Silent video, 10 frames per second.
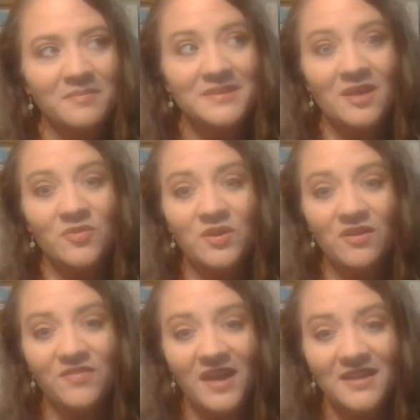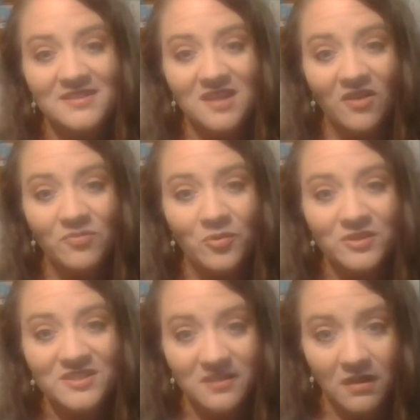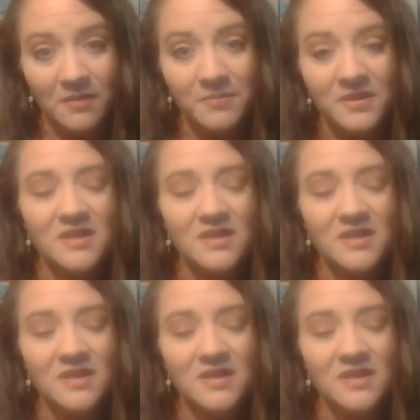is out there of that sophomore slump